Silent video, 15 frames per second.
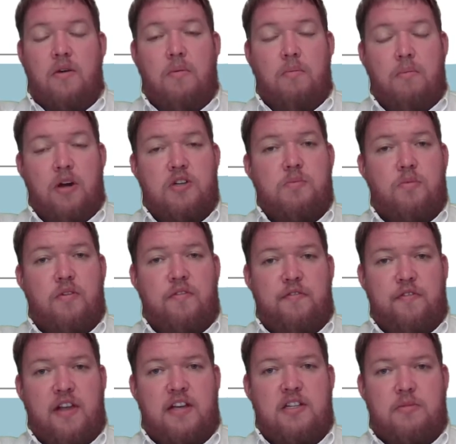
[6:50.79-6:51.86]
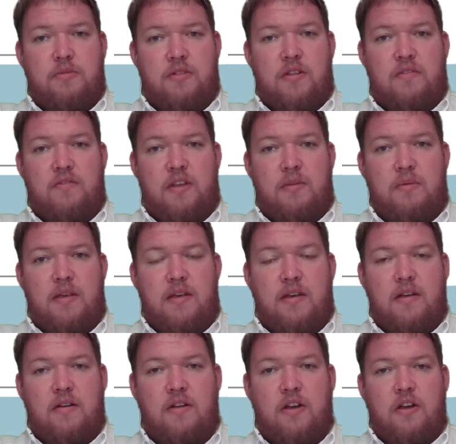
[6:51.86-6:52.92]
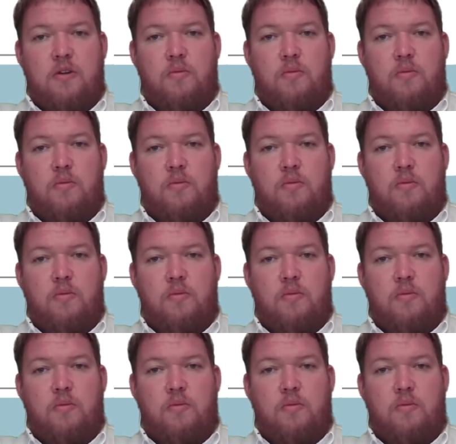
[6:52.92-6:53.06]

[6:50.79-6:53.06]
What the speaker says: much more flexible than VPN